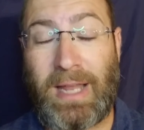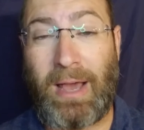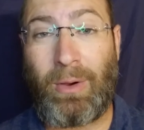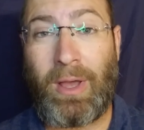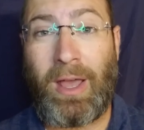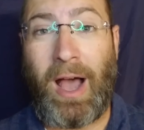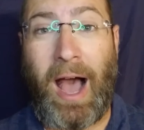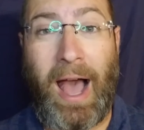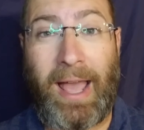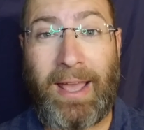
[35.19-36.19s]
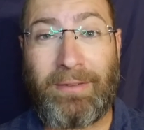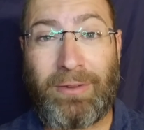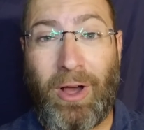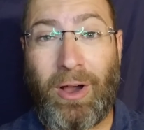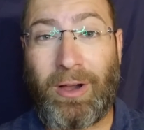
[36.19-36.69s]
Now, I have
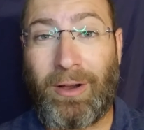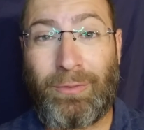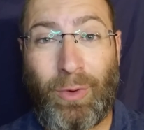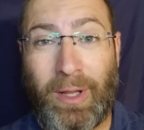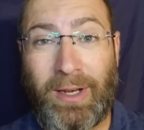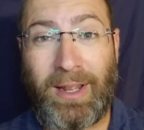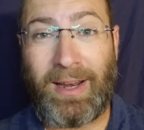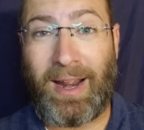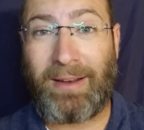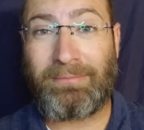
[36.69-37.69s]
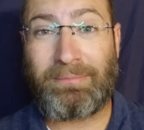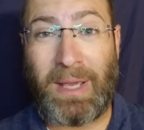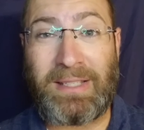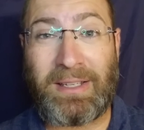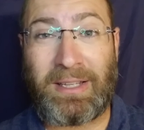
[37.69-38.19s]
long avoided it and
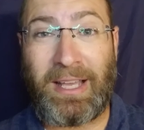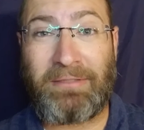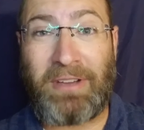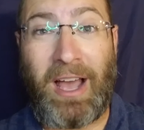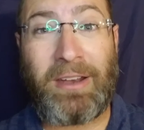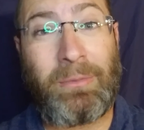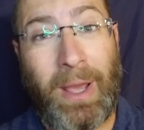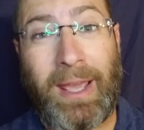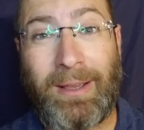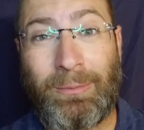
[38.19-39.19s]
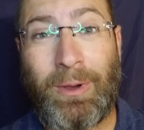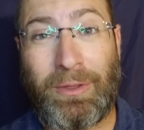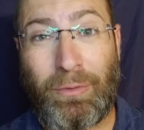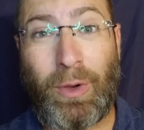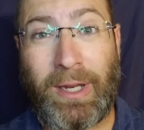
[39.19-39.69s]
basically have gotten away
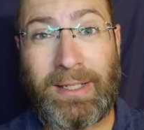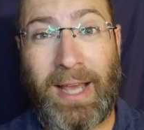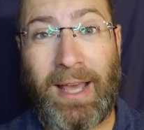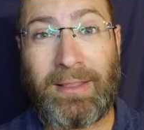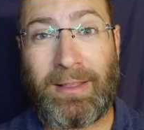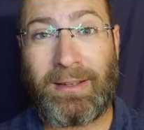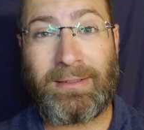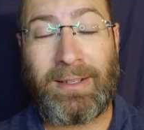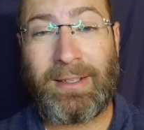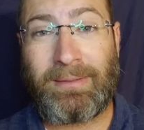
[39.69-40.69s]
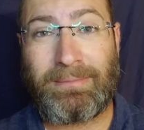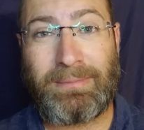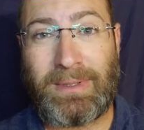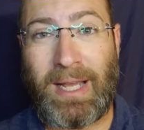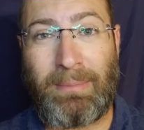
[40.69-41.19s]
with avoiding death and
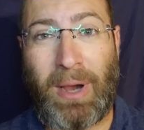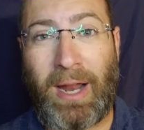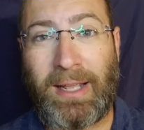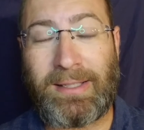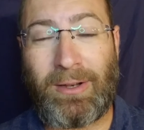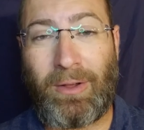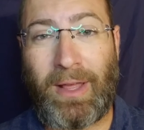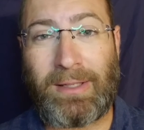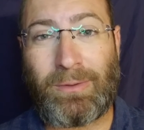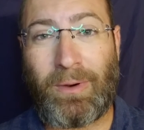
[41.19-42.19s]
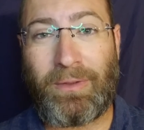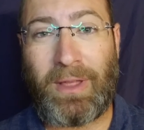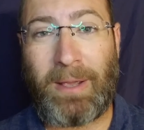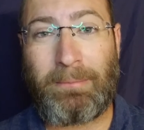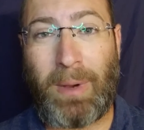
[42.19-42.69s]
dead bodies and all that sort of thing.